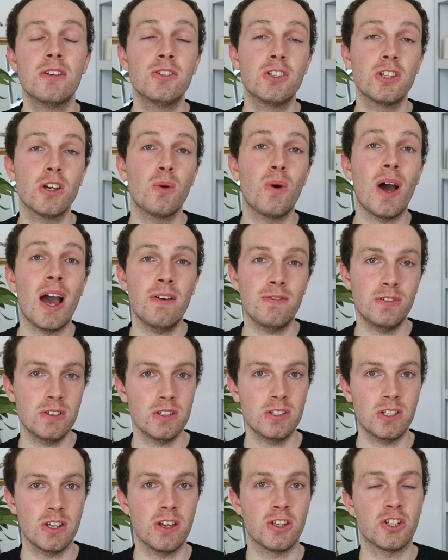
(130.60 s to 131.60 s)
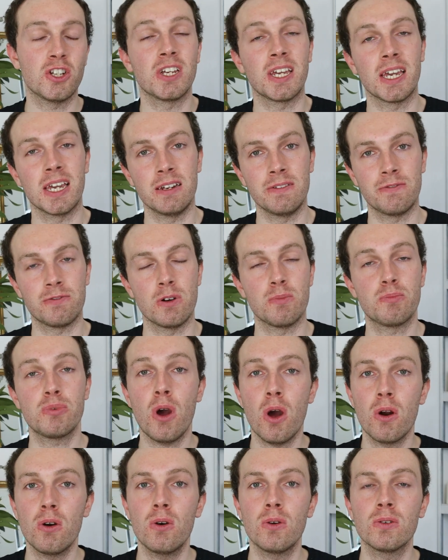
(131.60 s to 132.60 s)
And so after searching in for a
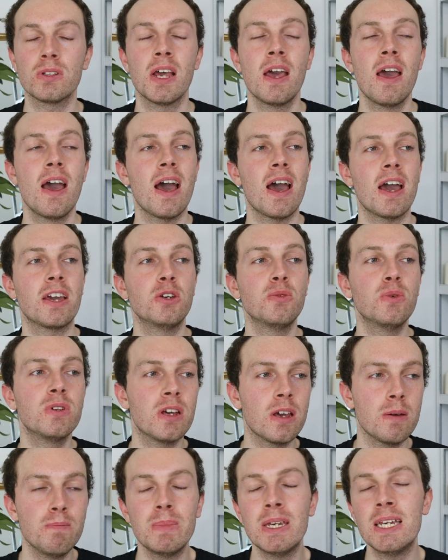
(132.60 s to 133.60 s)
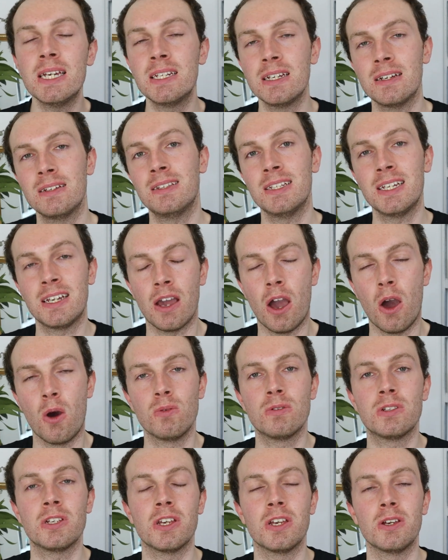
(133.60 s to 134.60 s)
product, you would immediately
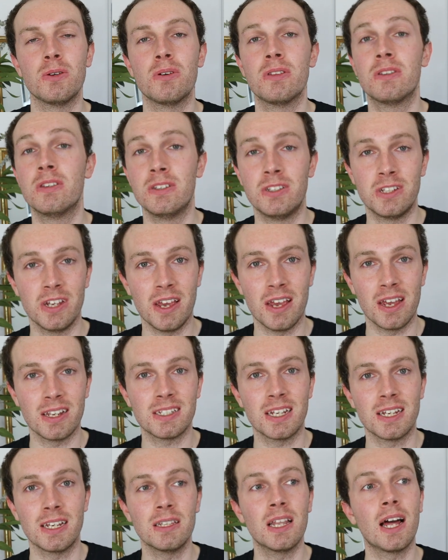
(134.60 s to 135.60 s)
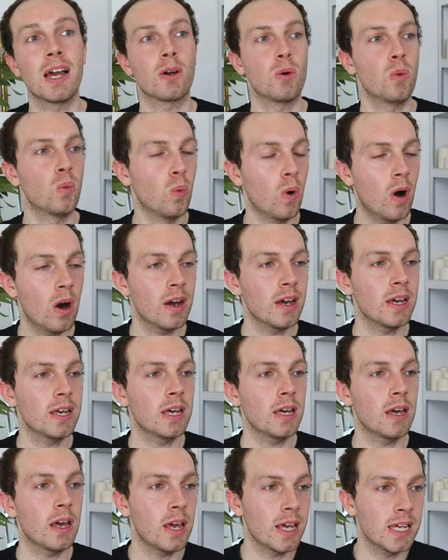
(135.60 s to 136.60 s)
go to the dirty, like,
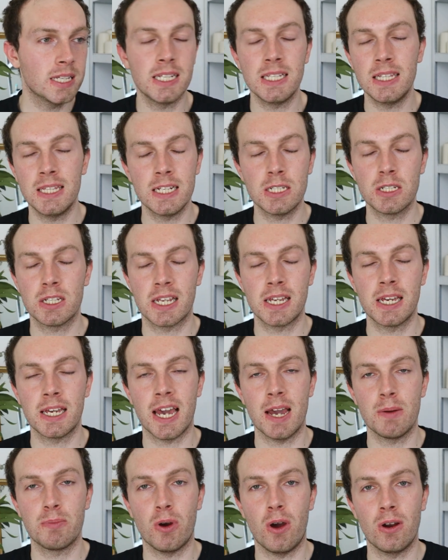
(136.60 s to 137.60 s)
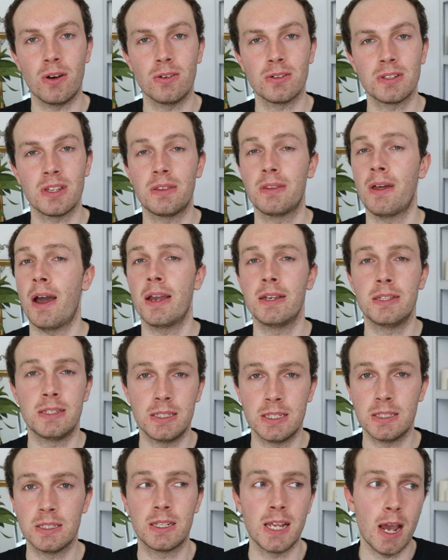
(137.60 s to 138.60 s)
what is in this skincare product that
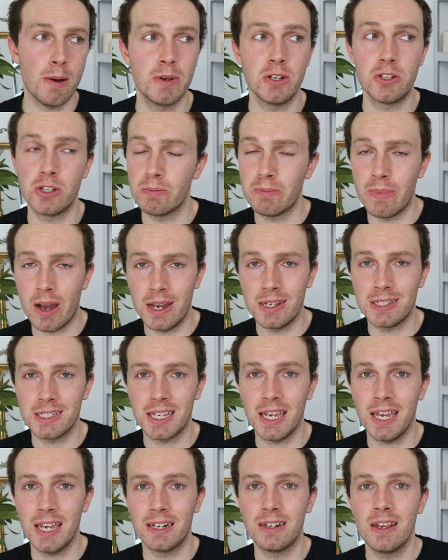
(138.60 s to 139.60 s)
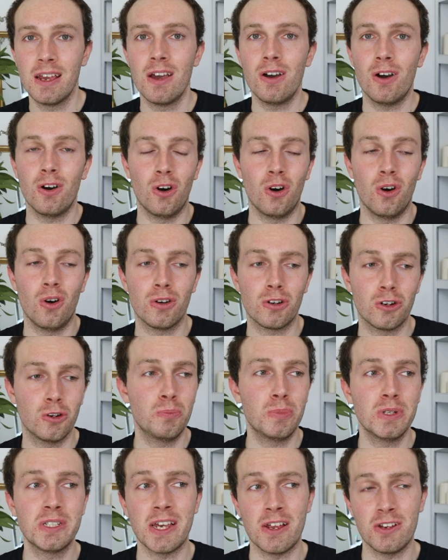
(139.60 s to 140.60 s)
it damaging my skin or
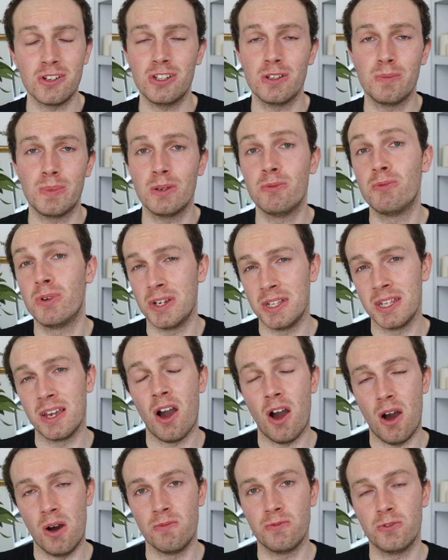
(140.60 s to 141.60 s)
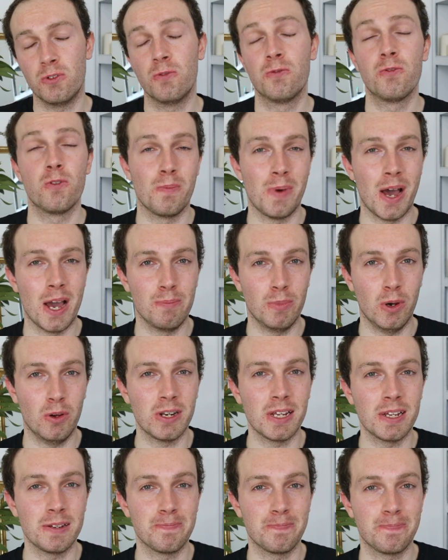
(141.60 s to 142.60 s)
could potentially be really harmful for my
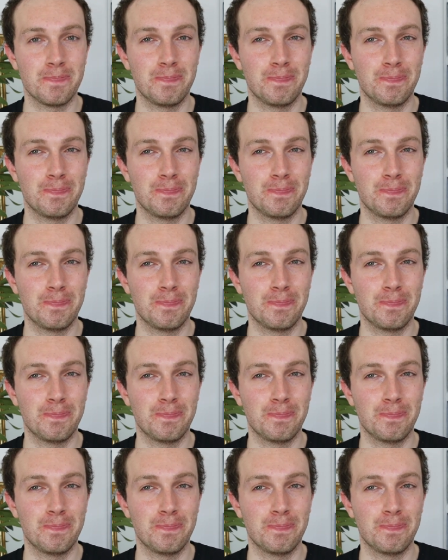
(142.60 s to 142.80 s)
body.